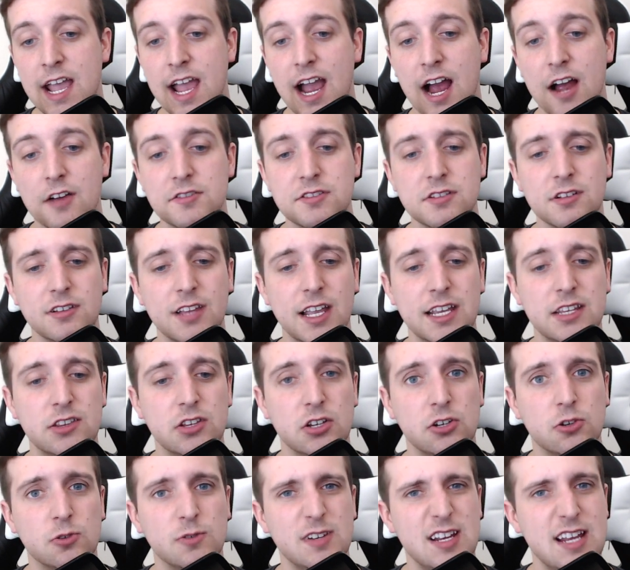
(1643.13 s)
I also like the
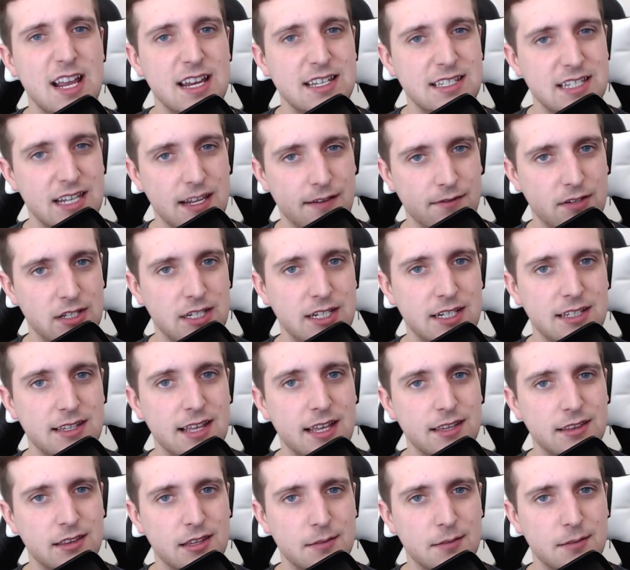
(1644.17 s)
creativity
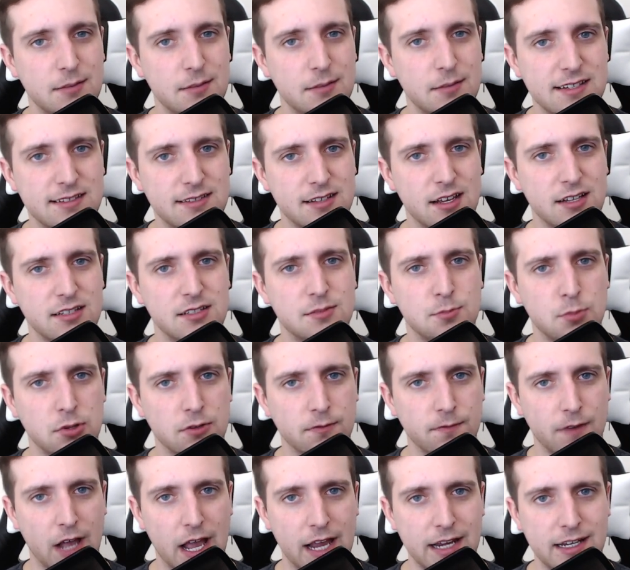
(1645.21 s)
that the Mickey signs
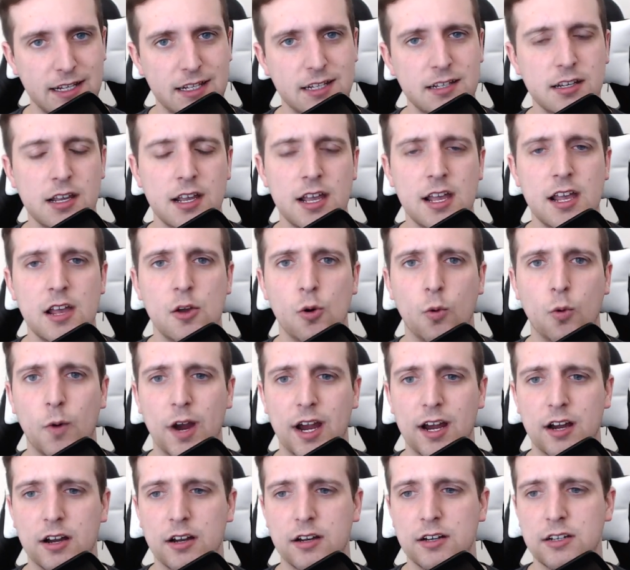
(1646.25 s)
provided,
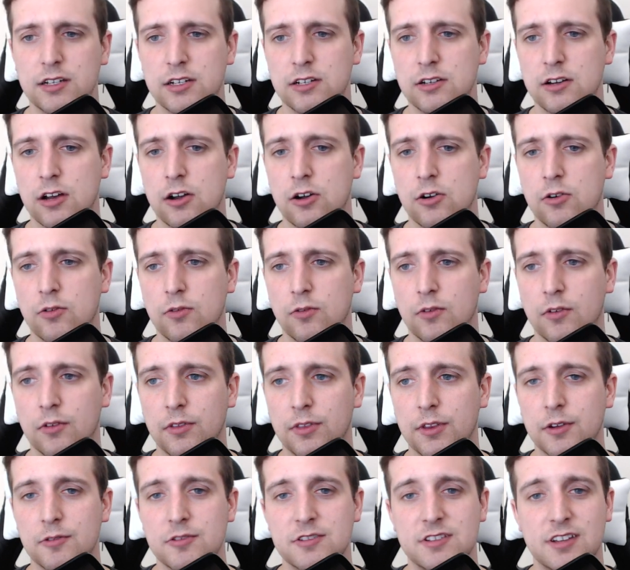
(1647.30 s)
where,
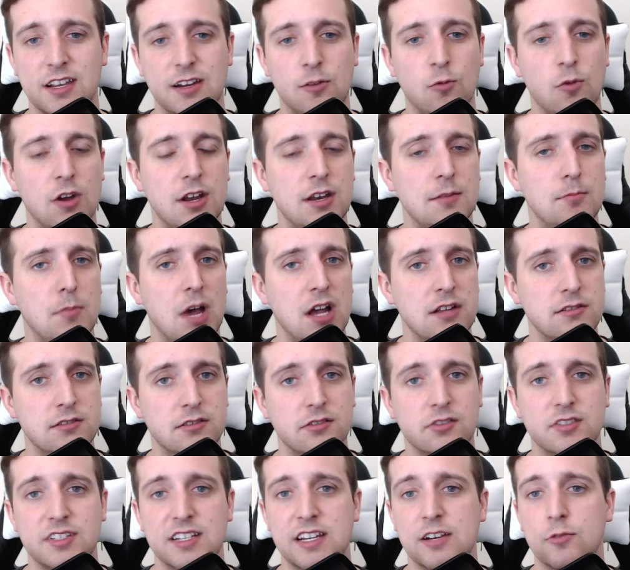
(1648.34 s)
there was like one in
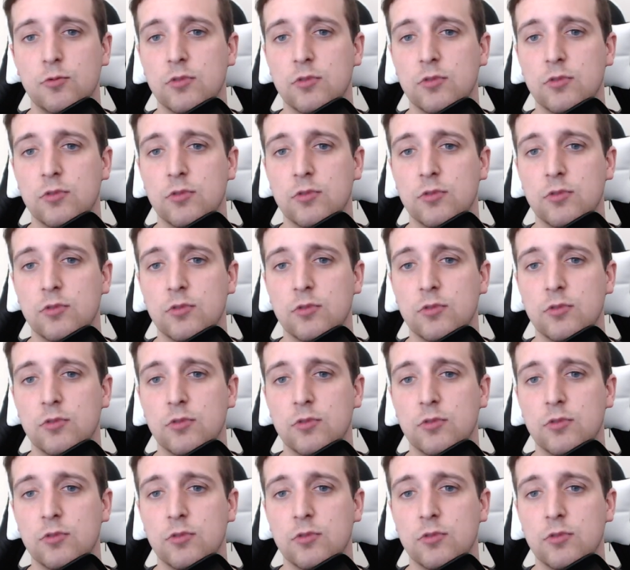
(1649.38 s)
Monsters Inc.